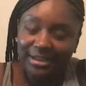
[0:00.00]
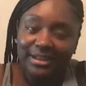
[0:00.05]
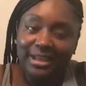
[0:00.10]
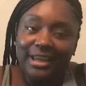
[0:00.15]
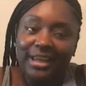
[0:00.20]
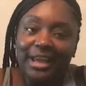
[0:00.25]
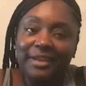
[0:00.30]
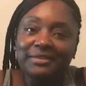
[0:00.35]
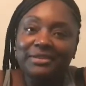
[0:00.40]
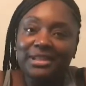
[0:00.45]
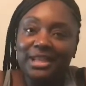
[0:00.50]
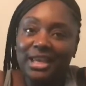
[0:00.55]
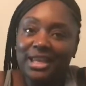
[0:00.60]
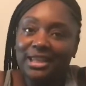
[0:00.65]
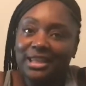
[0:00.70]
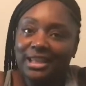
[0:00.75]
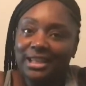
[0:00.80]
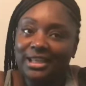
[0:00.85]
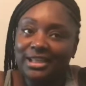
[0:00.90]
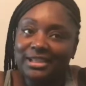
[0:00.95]
they have
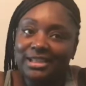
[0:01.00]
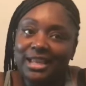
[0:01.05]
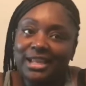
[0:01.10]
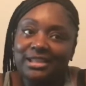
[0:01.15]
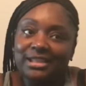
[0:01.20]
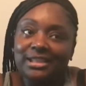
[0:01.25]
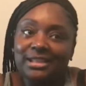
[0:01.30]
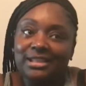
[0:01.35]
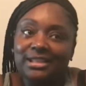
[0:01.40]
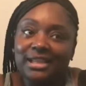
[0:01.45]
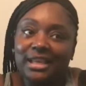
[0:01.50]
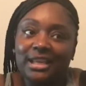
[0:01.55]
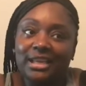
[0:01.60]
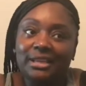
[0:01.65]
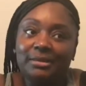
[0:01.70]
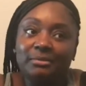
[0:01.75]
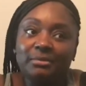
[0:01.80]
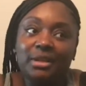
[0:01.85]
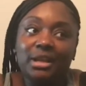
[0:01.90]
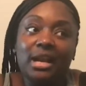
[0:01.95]
said things that's the
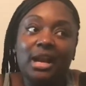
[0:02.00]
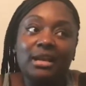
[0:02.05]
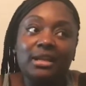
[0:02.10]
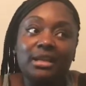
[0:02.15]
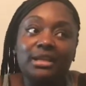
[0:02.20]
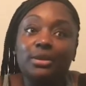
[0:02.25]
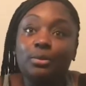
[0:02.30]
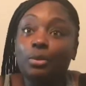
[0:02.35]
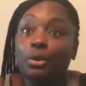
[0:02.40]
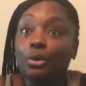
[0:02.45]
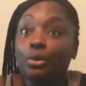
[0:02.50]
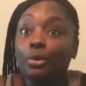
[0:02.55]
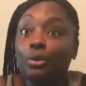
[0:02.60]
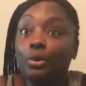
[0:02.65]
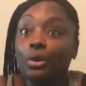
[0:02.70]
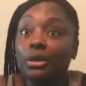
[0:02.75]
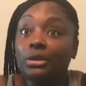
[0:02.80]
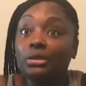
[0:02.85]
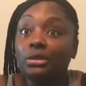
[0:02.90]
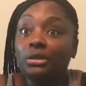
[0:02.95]
same that I need to work
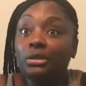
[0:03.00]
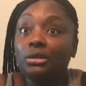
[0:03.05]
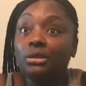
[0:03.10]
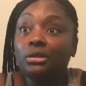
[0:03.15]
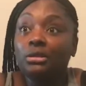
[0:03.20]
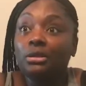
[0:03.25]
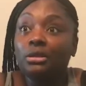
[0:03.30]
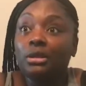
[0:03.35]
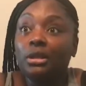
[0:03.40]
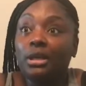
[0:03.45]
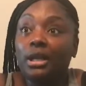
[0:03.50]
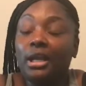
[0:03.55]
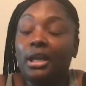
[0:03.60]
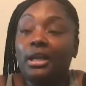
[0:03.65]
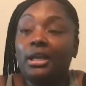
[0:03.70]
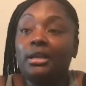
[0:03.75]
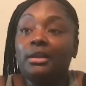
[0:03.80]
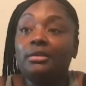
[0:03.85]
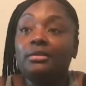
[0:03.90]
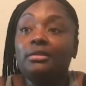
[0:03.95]
on.
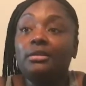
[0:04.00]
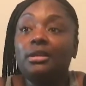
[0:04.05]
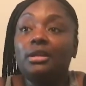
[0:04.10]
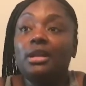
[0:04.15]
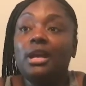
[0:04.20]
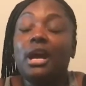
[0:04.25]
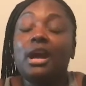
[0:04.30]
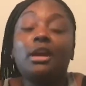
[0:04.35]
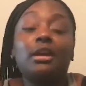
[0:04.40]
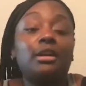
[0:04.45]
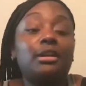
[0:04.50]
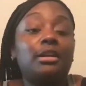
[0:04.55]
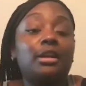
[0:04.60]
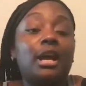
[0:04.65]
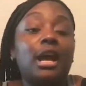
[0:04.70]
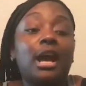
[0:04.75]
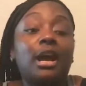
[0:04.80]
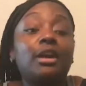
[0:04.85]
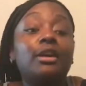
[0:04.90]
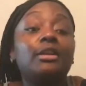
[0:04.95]
And I
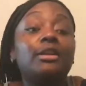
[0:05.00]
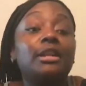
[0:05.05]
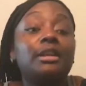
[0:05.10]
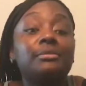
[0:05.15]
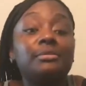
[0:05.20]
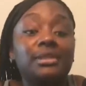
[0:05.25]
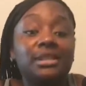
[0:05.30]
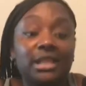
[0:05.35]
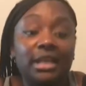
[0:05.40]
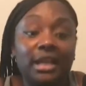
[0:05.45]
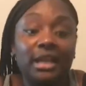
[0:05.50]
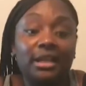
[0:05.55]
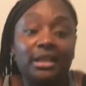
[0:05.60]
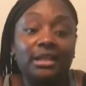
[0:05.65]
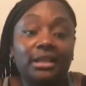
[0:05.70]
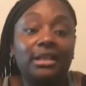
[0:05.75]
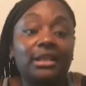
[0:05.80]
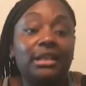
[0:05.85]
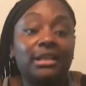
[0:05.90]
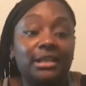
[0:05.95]
heard him saying
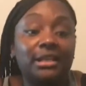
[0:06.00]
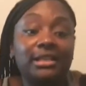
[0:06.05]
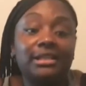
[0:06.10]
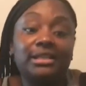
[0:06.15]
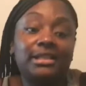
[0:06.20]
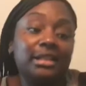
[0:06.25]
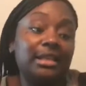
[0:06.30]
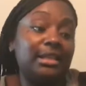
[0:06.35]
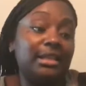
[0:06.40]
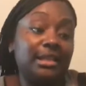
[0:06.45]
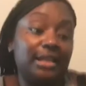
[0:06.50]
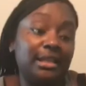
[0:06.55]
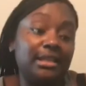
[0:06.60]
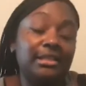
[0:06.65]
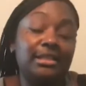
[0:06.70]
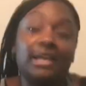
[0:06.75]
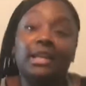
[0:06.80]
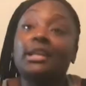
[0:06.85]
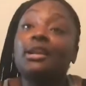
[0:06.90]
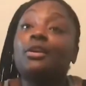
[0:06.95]
it, and he
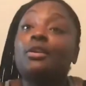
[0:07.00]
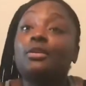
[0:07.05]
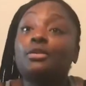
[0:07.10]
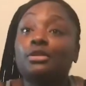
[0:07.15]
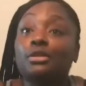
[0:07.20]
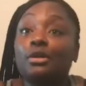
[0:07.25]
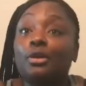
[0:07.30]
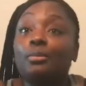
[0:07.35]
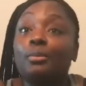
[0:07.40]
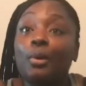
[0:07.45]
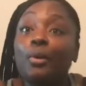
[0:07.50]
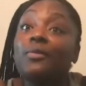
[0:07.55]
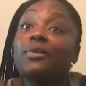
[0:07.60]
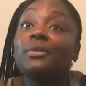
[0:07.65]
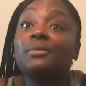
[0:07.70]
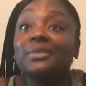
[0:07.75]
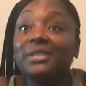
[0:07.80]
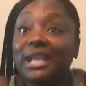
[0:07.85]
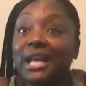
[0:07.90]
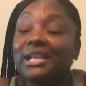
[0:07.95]
said it also. Both of
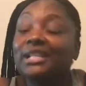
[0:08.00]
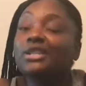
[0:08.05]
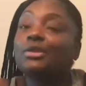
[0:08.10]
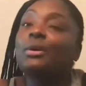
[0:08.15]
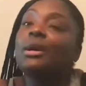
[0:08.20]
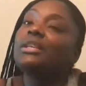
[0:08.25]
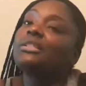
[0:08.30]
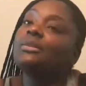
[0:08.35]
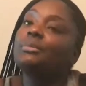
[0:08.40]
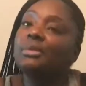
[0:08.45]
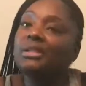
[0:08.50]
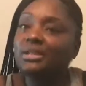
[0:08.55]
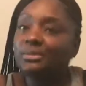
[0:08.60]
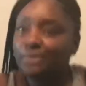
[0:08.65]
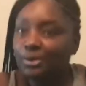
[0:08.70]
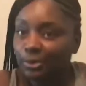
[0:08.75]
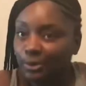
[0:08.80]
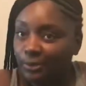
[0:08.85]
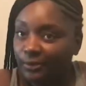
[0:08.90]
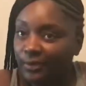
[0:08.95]
them said it, so it has to be
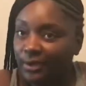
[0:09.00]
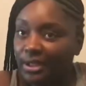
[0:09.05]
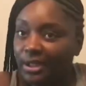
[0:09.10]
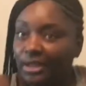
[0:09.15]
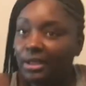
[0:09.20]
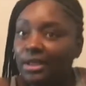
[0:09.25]
some truth in it.